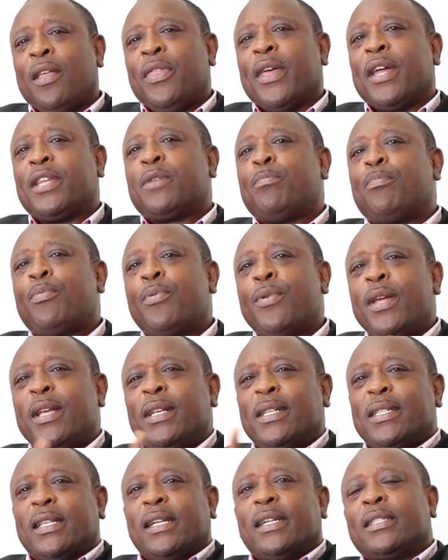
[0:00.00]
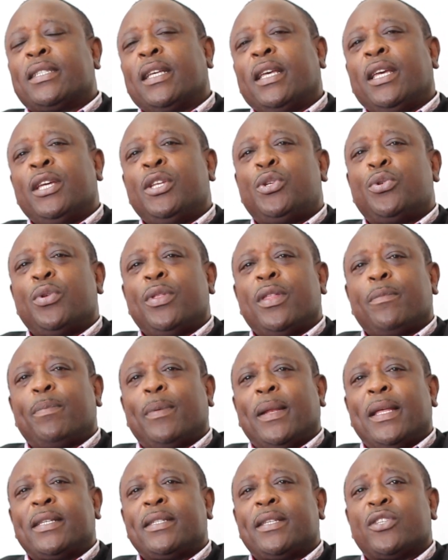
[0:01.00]
that brings us into the
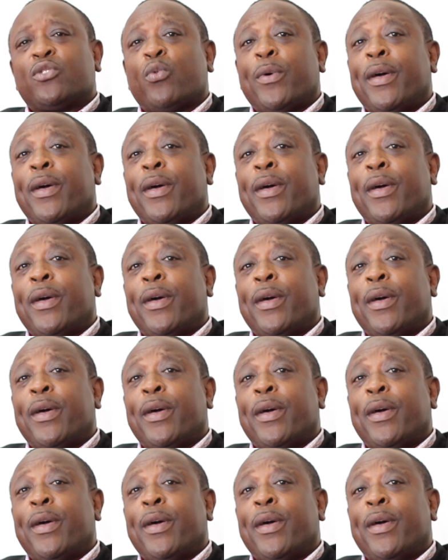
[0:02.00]
places